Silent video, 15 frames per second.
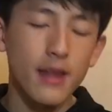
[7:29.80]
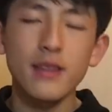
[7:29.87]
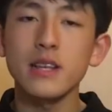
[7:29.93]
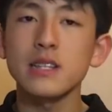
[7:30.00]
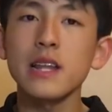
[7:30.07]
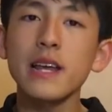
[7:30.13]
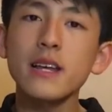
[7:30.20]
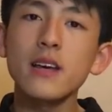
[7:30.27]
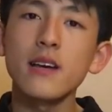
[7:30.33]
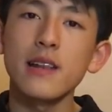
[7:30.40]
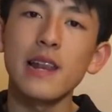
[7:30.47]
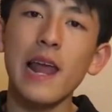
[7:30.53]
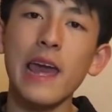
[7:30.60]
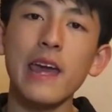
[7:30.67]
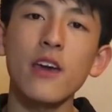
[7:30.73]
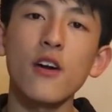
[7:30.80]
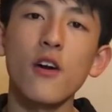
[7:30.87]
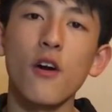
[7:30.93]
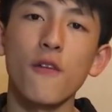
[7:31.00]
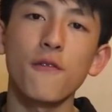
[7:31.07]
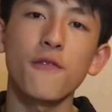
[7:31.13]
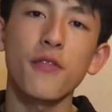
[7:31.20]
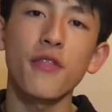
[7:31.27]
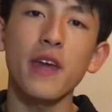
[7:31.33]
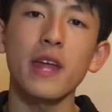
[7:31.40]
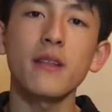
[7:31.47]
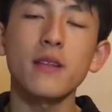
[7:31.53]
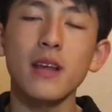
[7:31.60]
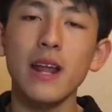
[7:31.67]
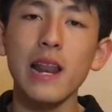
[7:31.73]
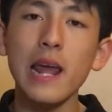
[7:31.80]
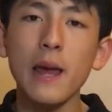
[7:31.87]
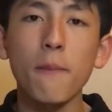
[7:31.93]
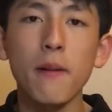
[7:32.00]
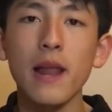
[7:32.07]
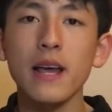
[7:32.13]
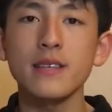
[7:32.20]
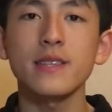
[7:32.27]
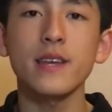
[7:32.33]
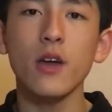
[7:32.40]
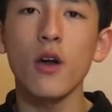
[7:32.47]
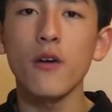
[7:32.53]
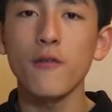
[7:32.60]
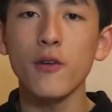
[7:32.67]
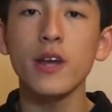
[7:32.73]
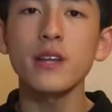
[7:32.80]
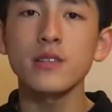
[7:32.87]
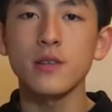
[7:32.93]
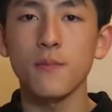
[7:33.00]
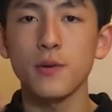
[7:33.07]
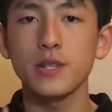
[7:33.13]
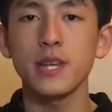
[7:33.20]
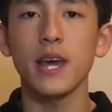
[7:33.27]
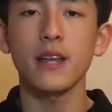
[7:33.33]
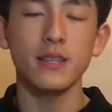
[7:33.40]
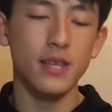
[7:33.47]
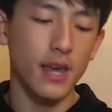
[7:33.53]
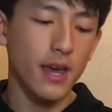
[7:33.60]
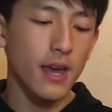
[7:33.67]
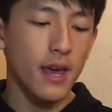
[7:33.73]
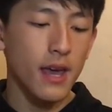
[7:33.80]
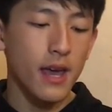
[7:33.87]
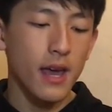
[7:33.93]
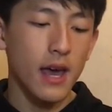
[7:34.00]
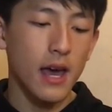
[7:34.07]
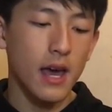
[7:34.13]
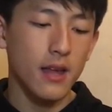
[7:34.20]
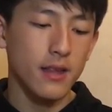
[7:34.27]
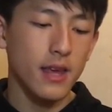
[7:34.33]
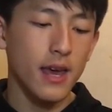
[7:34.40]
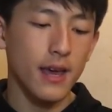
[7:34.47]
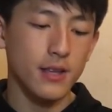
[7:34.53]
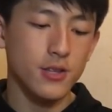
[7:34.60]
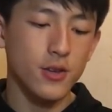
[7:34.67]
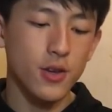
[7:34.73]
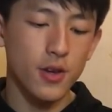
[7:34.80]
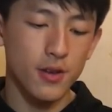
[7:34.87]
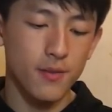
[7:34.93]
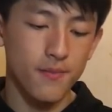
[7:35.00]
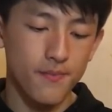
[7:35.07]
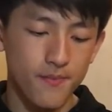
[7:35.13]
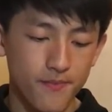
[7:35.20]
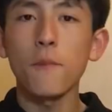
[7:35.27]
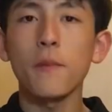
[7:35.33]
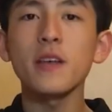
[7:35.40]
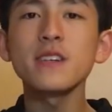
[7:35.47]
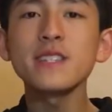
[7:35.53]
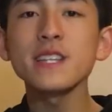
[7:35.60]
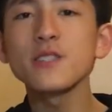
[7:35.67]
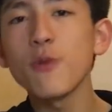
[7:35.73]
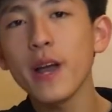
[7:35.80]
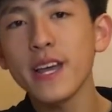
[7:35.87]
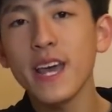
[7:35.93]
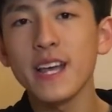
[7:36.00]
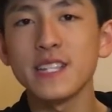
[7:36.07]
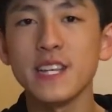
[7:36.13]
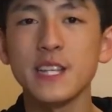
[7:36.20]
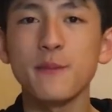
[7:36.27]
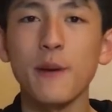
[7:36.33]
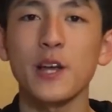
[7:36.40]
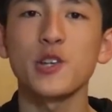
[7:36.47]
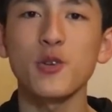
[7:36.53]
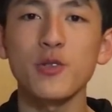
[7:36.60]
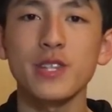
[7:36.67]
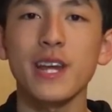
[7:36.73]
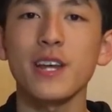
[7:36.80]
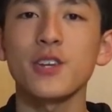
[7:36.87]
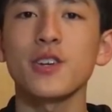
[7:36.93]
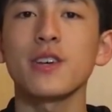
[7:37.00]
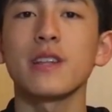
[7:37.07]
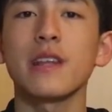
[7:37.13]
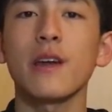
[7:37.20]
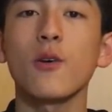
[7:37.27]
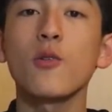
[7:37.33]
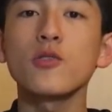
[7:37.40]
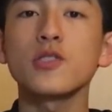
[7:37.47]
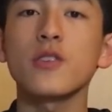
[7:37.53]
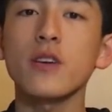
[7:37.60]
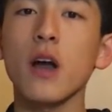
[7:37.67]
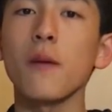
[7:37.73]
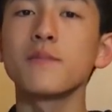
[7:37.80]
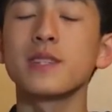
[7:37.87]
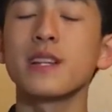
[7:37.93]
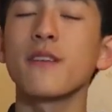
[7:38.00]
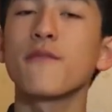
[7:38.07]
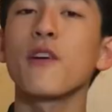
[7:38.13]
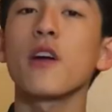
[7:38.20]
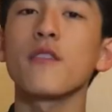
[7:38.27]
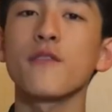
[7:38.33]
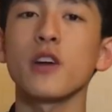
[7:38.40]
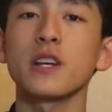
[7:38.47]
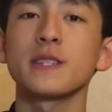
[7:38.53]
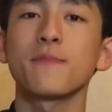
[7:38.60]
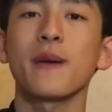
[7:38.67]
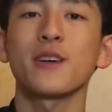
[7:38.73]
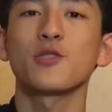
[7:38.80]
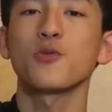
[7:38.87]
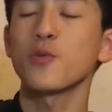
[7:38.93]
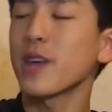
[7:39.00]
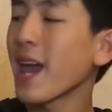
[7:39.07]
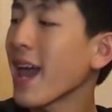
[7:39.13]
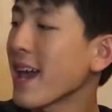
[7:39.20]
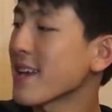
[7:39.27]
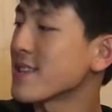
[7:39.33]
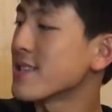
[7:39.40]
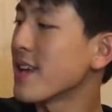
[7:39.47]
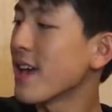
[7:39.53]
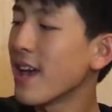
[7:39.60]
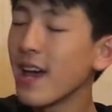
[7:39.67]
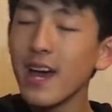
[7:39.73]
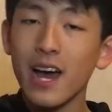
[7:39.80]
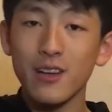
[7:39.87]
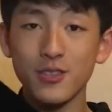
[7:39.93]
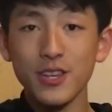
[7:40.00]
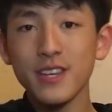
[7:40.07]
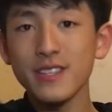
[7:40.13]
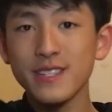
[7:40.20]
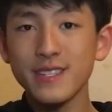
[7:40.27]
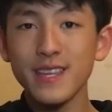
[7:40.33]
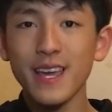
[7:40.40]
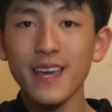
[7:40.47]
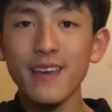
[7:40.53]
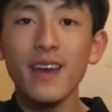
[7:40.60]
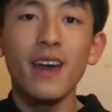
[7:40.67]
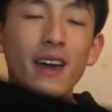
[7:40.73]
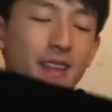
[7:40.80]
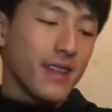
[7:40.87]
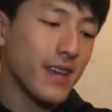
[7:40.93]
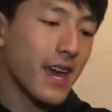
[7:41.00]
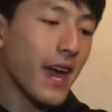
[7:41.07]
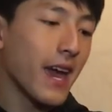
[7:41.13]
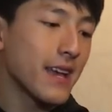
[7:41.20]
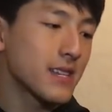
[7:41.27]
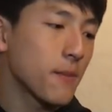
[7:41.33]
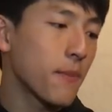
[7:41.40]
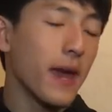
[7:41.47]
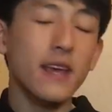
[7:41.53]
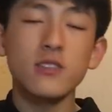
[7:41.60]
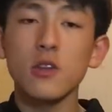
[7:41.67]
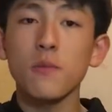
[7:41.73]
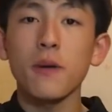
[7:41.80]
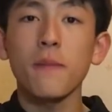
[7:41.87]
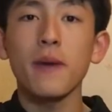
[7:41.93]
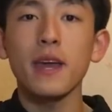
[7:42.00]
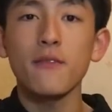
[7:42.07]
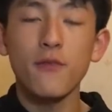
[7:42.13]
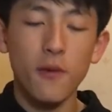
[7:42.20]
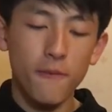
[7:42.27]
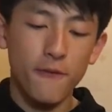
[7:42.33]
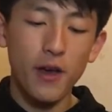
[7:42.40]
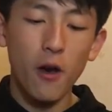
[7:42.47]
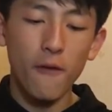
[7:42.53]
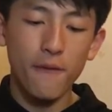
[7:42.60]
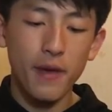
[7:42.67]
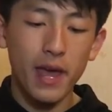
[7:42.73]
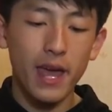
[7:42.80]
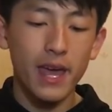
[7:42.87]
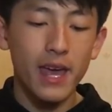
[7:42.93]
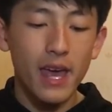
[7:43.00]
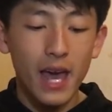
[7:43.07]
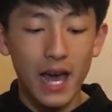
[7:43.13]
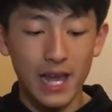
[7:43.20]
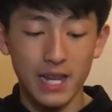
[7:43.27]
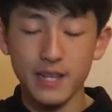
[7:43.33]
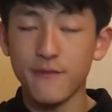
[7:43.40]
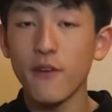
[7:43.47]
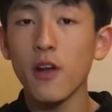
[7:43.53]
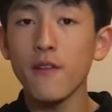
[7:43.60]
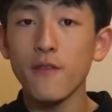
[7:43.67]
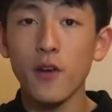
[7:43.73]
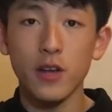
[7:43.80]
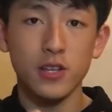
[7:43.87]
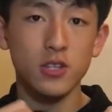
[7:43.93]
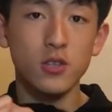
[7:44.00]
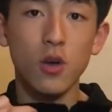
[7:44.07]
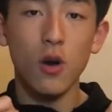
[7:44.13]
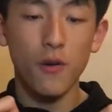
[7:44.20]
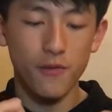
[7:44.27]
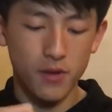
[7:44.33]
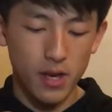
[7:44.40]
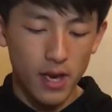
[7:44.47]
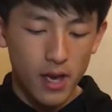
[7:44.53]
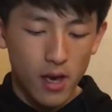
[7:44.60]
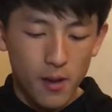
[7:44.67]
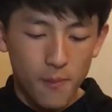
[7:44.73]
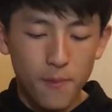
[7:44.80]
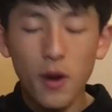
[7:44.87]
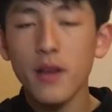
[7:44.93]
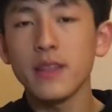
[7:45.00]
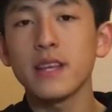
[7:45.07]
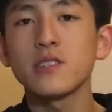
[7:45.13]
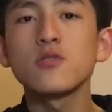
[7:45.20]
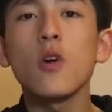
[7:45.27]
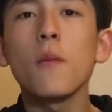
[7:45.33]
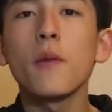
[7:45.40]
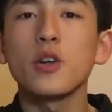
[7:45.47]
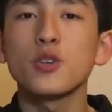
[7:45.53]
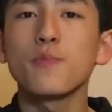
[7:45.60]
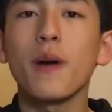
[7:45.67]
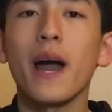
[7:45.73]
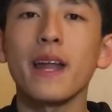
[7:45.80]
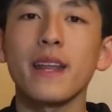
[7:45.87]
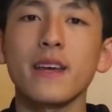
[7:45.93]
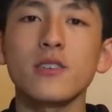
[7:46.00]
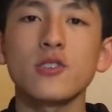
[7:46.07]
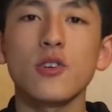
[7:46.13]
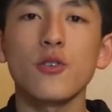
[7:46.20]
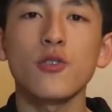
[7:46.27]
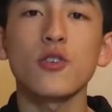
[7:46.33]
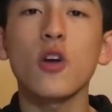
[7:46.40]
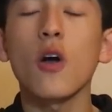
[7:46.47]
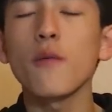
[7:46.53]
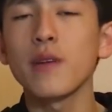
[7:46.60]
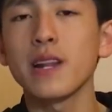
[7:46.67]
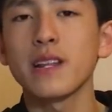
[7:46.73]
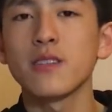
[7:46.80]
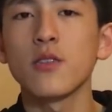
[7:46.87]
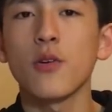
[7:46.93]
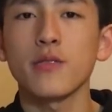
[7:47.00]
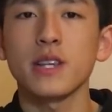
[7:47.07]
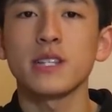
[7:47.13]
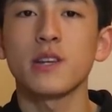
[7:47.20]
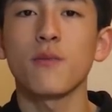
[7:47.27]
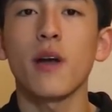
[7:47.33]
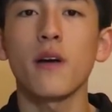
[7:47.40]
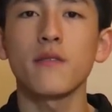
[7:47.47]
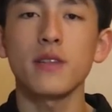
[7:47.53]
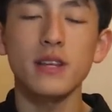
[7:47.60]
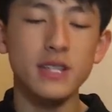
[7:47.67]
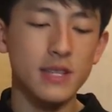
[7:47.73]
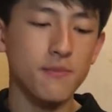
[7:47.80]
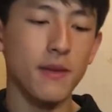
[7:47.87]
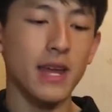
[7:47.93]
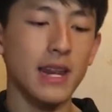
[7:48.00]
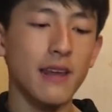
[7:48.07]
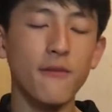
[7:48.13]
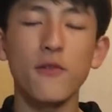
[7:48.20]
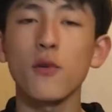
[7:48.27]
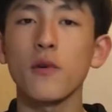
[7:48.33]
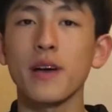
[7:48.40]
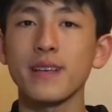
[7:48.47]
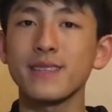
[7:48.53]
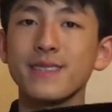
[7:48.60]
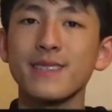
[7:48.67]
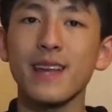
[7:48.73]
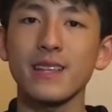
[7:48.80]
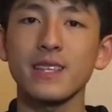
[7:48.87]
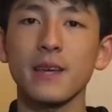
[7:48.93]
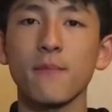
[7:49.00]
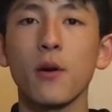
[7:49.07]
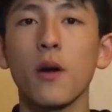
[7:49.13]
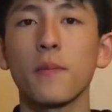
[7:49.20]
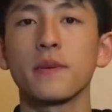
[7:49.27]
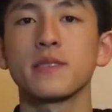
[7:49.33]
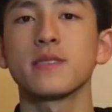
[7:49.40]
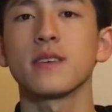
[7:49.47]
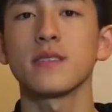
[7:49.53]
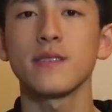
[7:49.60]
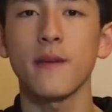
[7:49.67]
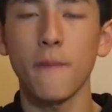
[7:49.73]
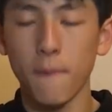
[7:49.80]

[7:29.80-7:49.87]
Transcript: There's like a layer of thin clear plastic over it to protect it, and yeah, it's good. Because this racket is a special edition, it also comes in a very, very special case. As you can see, the case appears to be made from velvet and is very, very soft, but there's not much padding, so you can't really knock this around. This is mainly for aesthetic purposes.